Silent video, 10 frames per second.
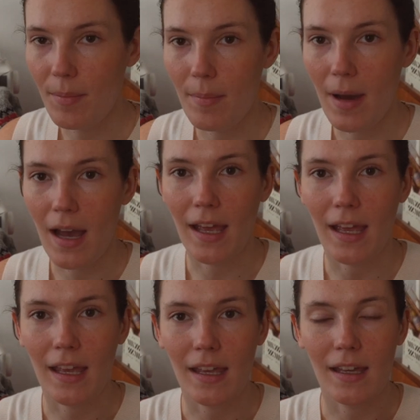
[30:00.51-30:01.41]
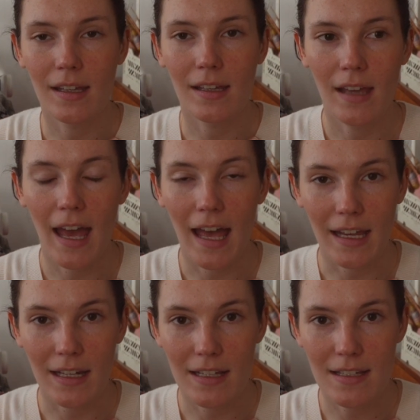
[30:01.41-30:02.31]
my
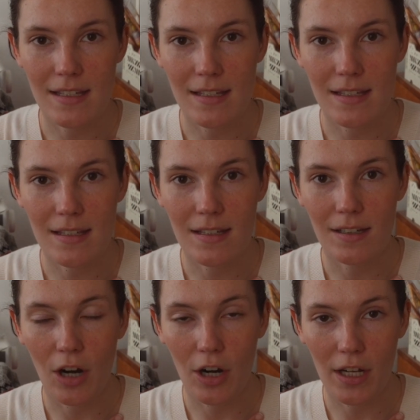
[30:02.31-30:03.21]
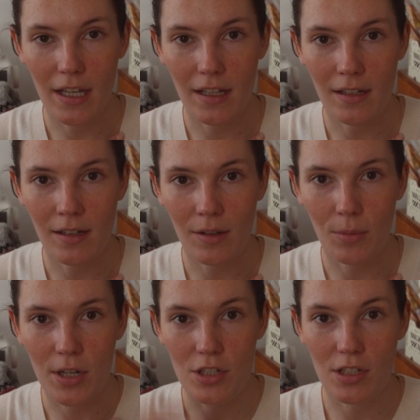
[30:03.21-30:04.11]
Agnes cardigan,
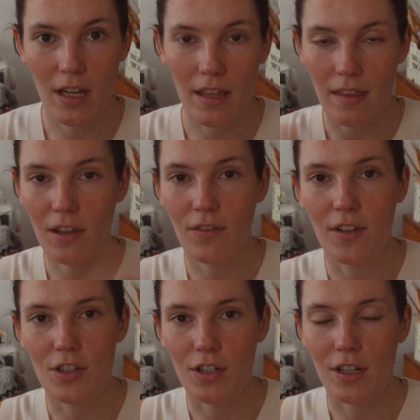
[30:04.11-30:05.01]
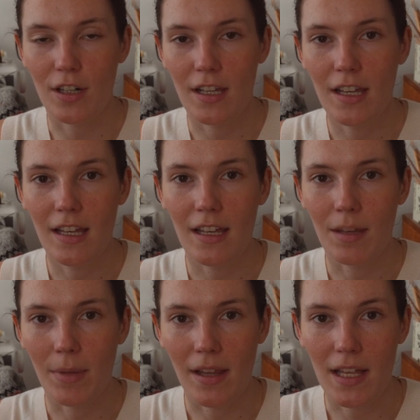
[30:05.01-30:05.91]
which I think I featured
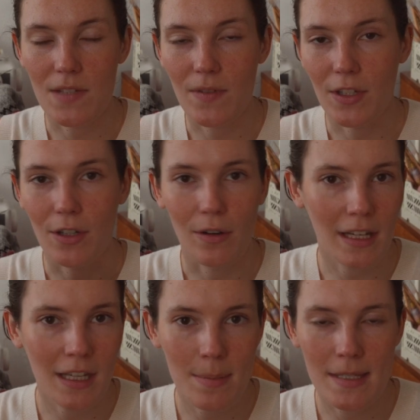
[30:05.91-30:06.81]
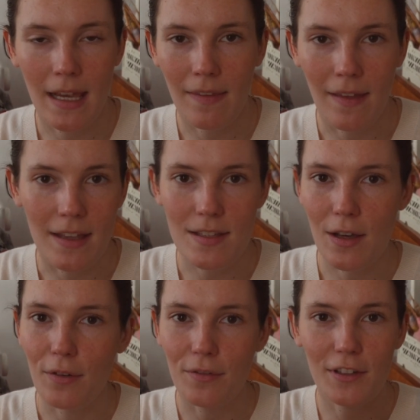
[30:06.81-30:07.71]
in my last video. I keep saying that,
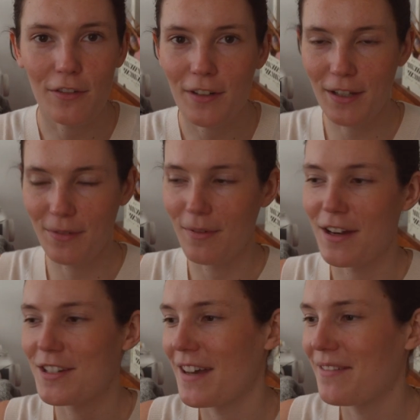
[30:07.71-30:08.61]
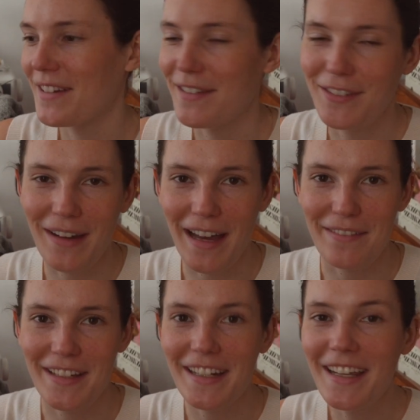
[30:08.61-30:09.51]
so feel free to watch that one if you
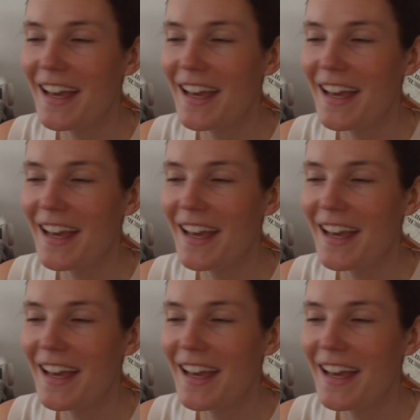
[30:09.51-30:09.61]
haven't.